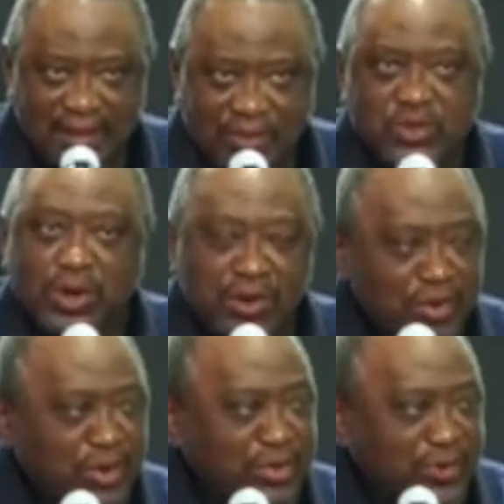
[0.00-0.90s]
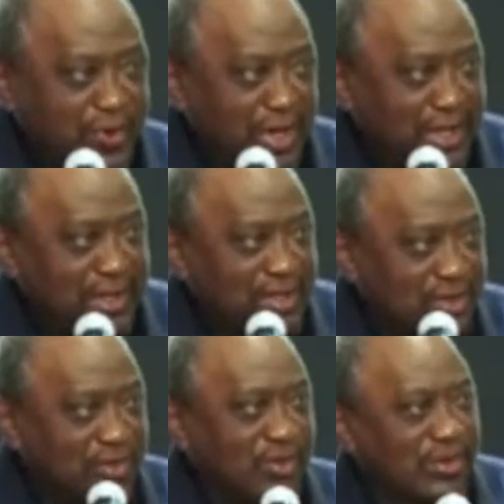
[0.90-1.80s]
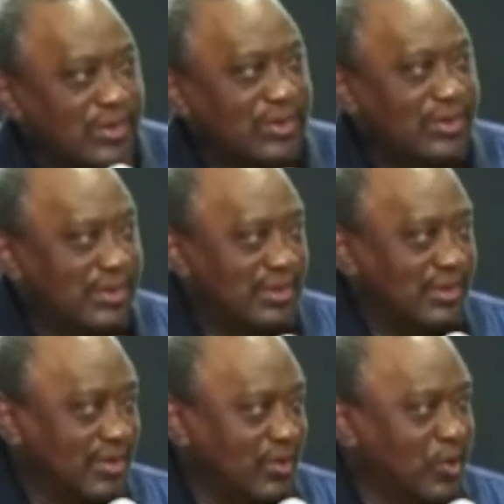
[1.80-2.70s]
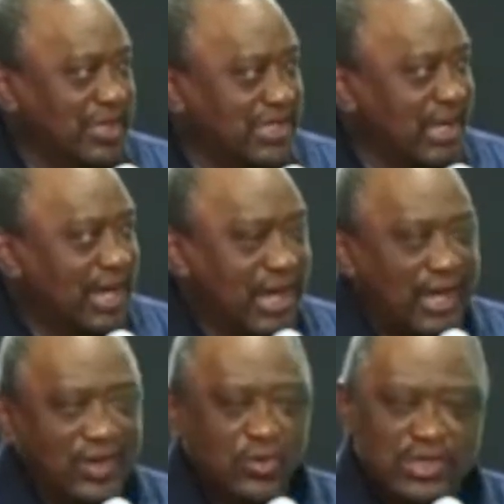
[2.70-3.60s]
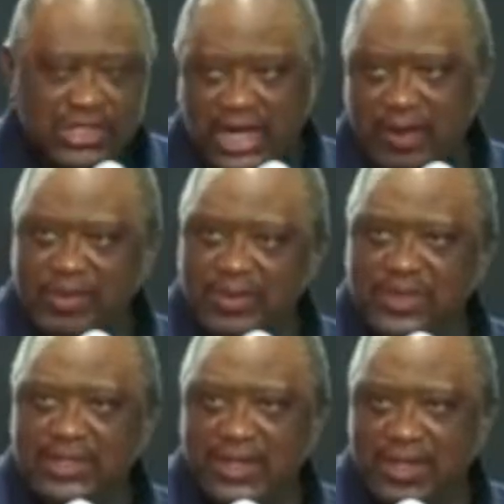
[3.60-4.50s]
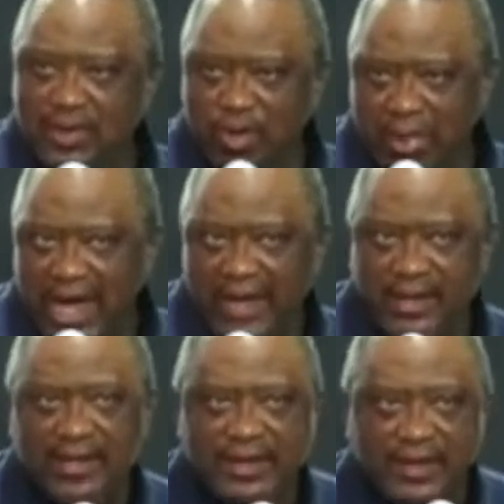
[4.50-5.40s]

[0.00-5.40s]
was one of those friends who was there, good times or bad.